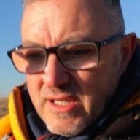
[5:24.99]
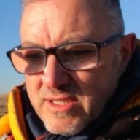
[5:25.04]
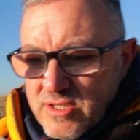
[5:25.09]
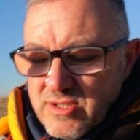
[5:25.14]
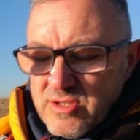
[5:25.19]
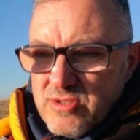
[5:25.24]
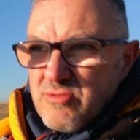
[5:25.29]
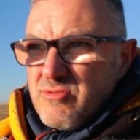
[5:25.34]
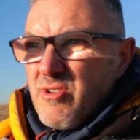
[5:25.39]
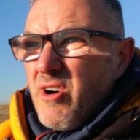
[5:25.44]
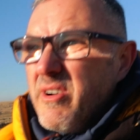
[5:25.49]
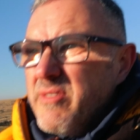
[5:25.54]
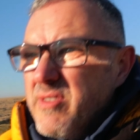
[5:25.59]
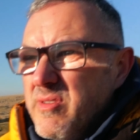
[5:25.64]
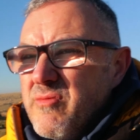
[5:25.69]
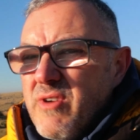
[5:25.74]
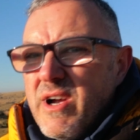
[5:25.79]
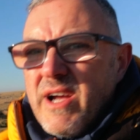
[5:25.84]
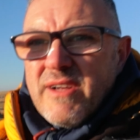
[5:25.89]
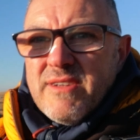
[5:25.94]
just
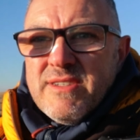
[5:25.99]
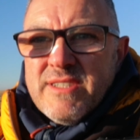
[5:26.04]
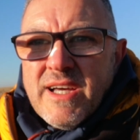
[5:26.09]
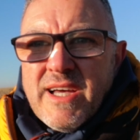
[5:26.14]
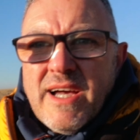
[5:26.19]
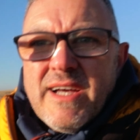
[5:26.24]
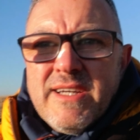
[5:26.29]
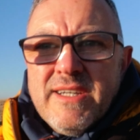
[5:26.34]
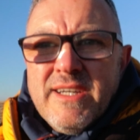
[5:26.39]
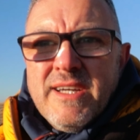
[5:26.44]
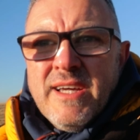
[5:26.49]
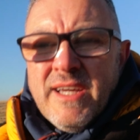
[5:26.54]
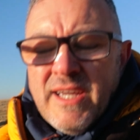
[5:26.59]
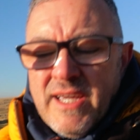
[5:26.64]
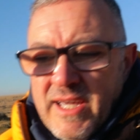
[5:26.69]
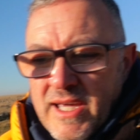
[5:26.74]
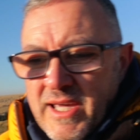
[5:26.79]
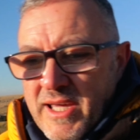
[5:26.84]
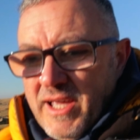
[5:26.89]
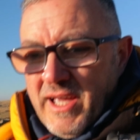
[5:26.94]
driving round,
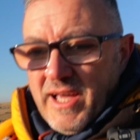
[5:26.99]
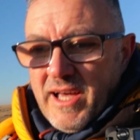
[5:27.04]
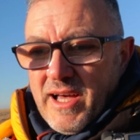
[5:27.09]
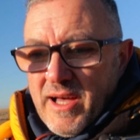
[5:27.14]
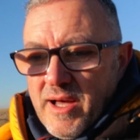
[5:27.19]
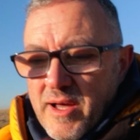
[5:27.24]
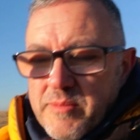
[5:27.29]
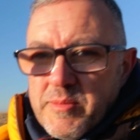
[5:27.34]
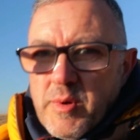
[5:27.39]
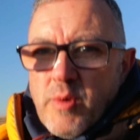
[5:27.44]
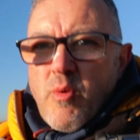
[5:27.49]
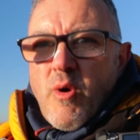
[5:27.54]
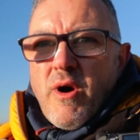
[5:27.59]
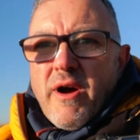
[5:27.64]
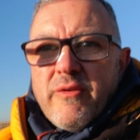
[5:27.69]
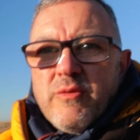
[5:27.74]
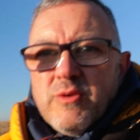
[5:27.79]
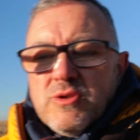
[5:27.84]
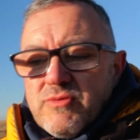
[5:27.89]
My wife